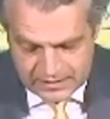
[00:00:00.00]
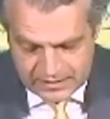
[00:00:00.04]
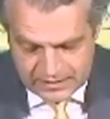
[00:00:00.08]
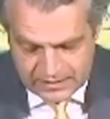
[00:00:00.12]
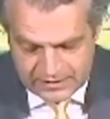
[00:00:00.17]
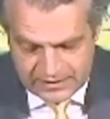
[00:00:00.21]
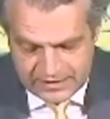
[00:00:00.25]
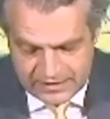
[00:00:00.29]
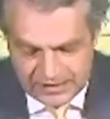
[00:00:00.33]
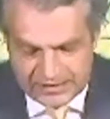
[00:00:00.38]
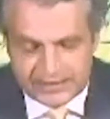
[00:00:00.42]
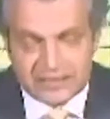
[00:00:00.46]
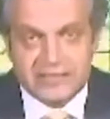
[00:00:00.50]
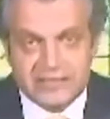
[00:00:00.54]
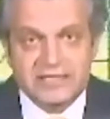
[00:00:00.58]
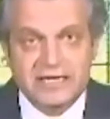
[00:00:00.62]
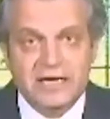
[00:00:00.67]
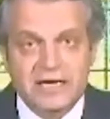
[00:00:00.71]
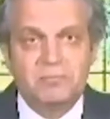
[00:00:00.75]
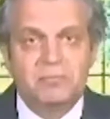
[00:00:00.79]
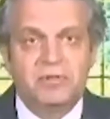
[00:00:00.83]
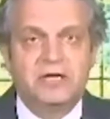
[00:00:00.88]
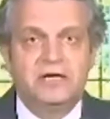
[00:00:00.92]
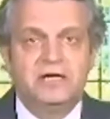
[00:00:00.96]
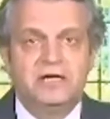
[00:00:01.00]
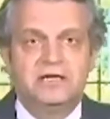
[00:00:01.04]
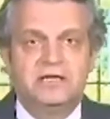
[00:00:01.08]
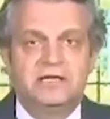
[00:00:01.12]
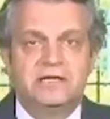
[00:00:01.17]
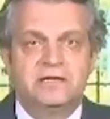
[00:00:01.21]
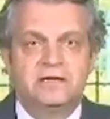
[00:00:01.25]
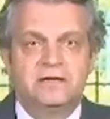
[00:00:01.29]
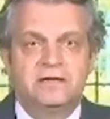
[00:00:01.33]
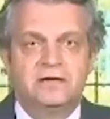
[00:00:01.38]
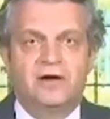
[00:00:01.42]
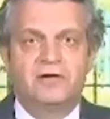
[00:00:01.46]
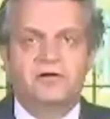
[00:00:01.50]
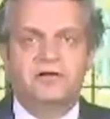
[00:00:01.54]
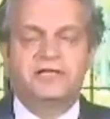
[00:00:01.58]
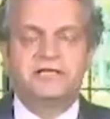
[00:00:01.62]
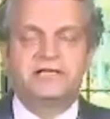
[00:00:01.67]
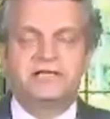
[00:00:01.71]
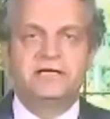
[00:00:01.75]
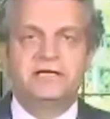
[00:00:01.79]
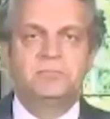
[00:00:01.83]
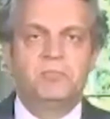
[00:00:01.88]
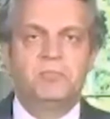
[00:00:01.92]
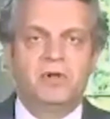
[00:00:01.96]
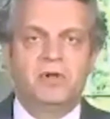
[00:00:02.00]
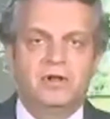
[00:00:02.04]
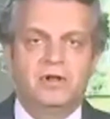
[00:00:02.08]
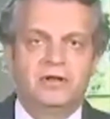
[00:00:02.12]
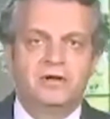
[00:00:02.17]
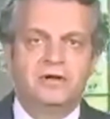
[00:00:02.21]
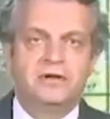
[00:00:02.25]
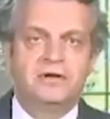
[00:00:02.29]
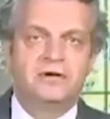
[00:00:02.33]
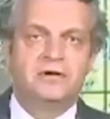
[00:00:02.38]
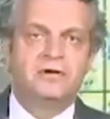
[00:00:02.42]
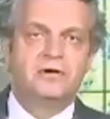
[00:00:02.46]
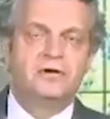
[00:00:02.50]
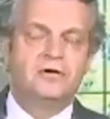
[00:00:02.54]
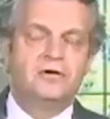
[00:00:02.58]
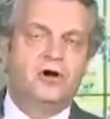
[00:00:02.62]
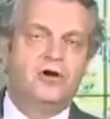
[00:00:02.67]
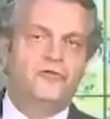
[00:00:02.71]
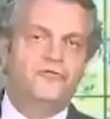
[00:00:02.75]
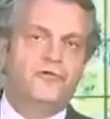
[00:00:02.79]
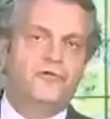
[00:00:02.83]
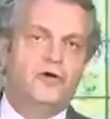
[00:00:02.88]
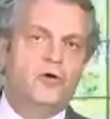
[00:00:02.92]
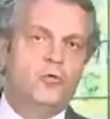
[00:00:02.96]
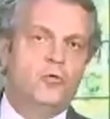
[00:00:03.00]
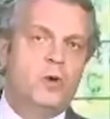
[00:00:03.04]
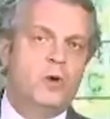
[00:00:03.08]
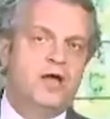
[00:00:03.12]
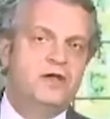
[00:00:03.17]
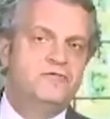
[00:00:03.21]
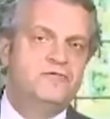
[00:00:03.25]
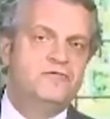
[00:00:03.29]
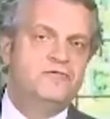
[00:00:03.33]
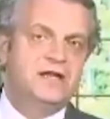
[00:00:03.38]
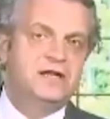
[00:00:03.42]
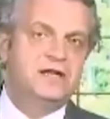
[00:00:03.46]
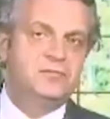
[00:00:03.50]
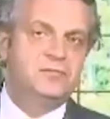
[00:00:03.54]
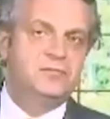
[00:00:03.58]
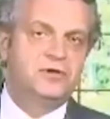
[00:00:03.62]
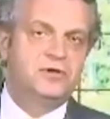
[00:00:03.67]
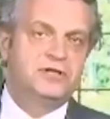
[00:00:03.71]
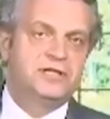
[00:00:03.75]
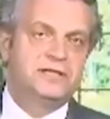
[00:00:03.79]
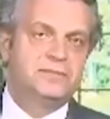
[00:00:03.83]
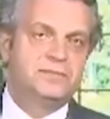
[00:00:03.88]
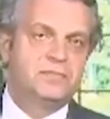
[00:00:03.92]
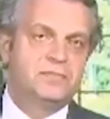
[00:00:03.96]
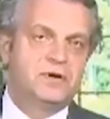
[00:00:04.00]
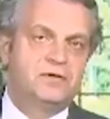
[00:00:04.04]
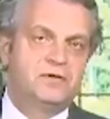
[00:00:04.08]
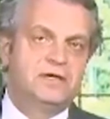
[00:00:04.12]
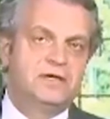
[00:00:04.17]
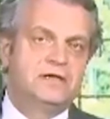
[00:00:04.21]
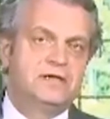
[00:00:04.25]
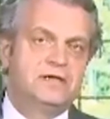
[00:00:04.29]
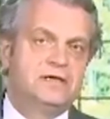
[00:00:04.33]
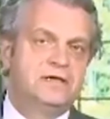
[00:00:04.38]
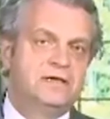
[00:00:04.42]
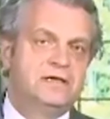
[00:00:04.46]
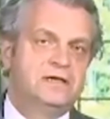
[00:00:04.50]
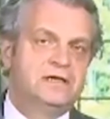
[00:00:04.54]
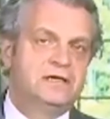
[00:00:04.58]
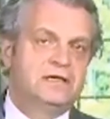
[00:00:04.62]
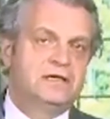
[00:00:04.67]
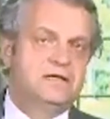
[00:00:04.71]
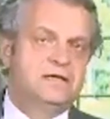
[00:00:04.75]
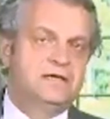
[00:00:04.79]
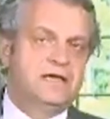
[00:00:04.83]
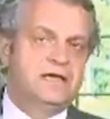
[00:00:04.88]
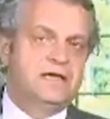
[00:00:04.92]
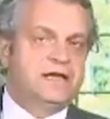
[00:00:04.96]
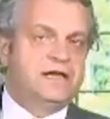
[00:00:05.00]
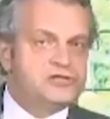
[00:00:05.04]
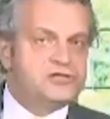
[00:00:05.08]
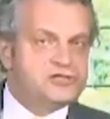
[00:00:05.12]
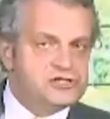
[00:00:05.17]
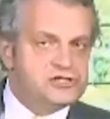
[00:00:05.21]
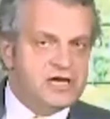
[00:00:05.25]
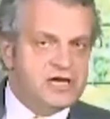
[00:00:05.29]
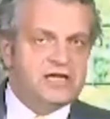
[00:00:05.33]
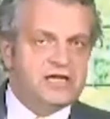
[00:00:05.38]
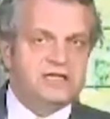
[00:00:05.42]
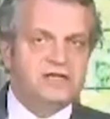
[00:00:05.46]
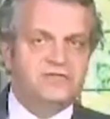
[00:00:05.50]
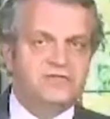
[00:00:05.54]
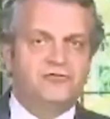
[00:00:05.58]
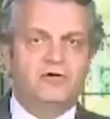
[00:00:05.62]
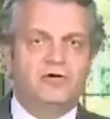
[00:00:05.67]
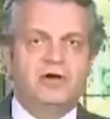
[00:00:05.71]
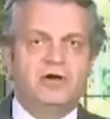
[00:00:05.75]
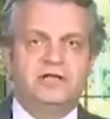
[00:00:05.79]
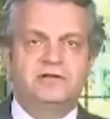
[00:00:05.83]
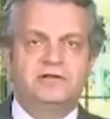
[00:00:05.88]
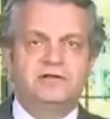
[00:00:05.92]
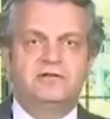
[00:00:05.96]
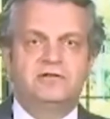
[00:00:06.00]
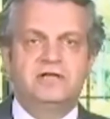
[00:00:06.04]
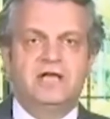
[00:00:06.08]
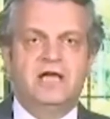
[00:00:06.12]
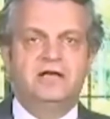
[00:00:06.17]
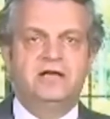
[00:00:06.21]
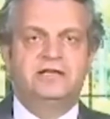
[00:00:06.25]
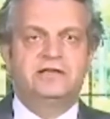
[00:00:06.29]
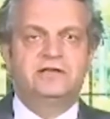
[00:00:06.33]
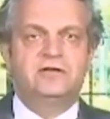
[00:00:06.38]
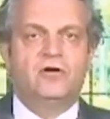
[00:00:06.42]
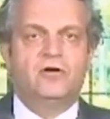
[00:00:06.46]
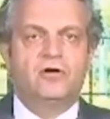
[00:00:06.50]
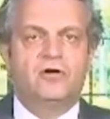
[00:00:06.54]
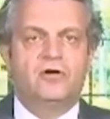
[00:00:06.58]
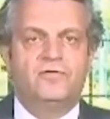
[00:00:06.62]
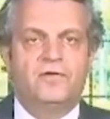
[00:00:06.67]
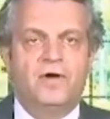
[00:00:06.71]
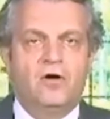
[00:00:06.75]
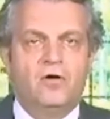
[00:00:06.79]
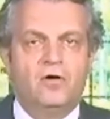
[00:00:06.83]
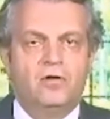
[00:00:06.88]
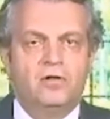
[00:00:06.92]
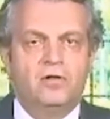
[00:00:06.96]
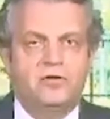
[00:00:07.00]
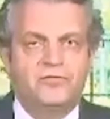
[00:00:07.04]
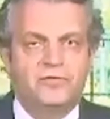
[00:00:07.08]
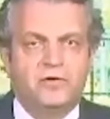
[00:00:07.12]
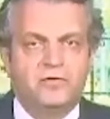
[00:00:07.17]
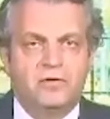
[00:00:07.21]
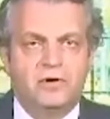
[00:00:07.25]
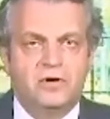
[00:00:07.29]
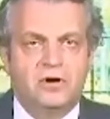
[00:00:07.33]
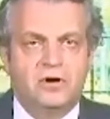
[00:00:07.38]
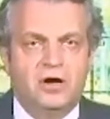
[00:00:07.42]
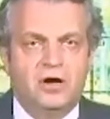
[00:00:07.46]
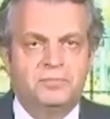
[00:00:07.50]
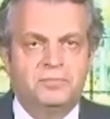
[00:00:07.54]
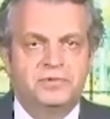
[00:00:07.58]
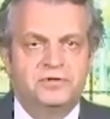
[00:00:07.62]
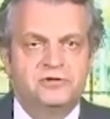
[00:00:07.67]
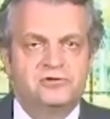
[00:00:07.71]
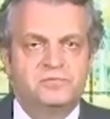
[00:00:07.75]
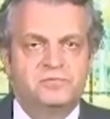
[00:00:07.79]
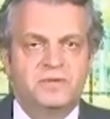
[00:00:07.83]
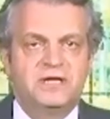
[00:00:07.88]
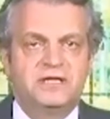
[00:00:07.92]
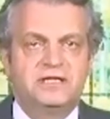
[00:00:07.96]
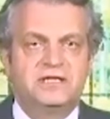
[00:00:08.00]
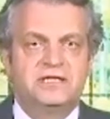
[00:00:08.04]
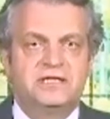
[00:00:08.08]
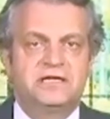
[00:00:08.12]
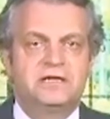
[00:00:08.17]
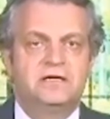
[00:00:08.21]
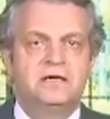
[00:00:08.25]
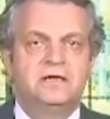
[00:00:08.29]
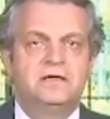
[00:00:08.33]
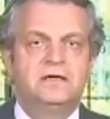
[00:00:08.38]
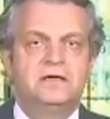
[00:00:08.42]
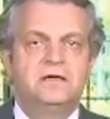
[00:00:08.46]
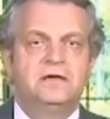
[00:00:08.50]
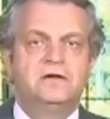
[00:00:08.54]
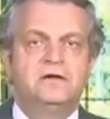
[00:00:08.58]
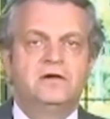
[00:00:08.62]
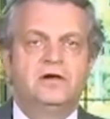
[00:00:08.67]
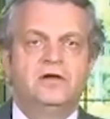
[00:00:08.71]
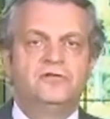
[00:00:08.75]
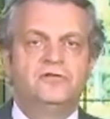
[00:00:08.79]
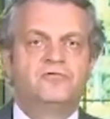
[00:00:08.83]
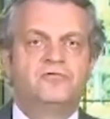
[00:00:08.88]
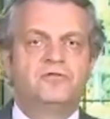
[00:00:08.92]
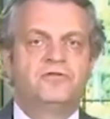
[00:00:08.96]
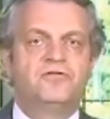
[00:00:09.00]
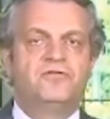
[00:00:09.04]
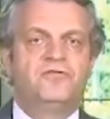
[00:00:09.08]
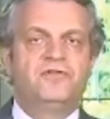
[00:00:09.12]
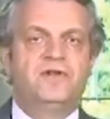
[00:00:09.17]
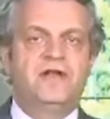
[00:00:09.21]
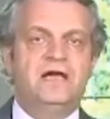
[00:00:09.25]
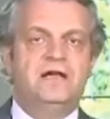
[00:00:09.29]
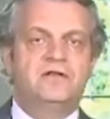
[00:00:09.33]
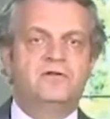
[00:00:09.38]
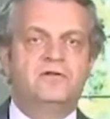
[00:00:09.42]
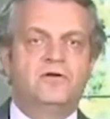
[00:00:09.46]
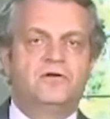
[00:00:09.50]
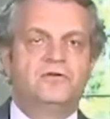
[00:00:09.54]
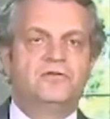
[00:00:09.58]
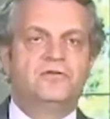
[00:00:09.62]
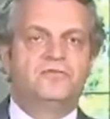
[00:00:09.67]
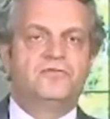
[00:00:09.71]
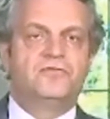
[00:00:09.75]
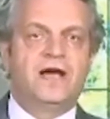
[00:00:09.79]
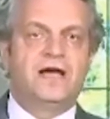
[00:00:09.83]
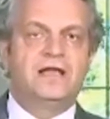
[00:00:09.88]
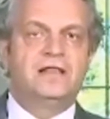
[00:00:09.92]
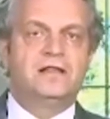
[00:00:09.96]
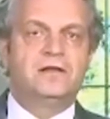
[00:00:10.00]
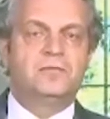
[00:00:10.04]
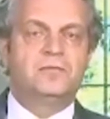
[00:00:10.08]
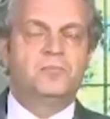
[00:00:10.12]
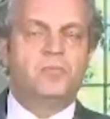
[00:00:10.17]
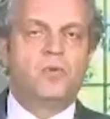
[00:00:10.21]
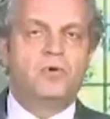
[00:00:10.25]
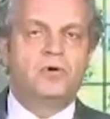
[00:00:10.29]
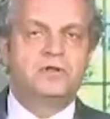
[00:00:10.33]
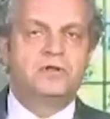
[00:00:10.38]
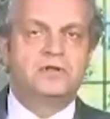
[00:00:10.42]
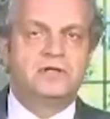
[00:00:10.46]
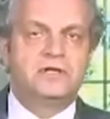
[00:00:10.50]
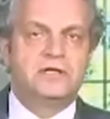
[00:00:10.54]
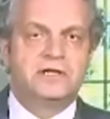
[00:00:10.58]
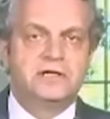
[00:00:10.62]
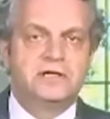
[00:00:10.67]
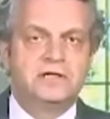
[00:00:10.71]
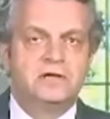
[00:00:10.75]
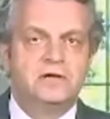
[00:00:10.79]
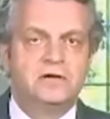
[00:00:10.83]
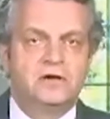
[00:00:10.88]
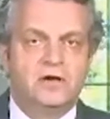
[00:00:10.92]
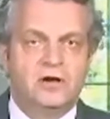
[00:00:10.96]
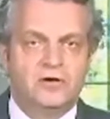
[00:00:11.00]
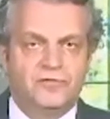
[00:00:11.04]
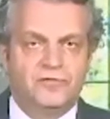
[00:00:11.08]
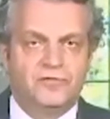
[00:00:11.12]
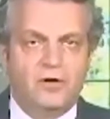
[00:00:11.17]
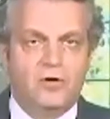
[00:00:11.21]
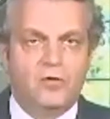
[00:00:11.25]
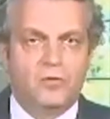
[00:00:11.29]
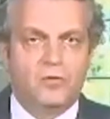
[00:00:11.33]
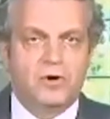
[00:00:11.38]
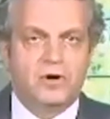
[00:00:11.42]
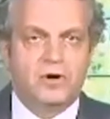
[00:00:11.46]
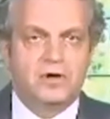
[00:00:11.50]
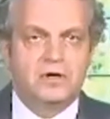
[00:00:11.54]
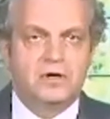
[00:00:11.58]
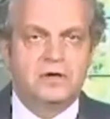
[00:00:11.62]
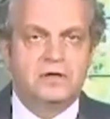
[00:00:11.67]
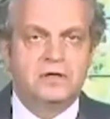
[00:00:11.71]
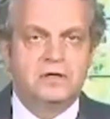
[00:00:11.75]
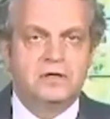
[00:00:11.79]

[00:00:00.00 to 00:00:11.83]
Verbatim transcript: These assemblies are a symbol of our one Vanderbilt spirit and a chance for us to take stock of all of our accomplishments and to reflect on the vital importance of our work.